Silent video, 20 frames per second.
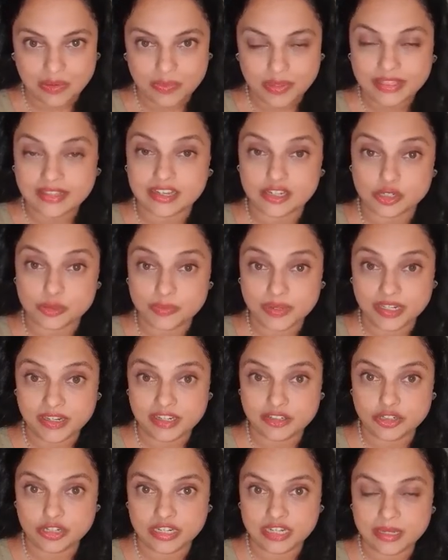with
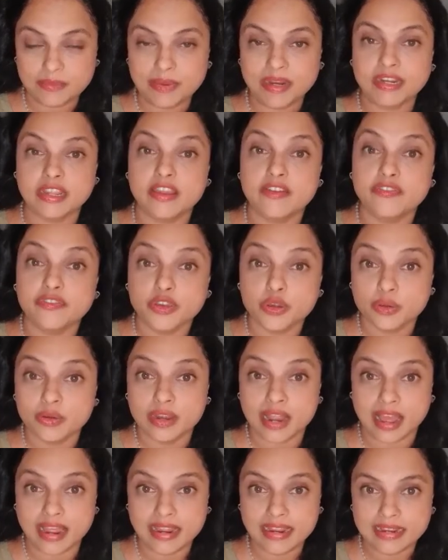Kashmiri chili. But if you
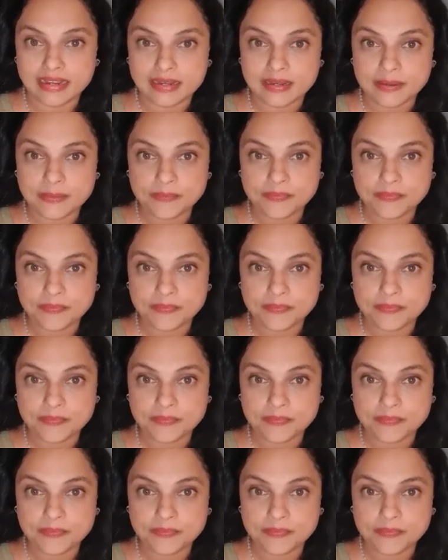like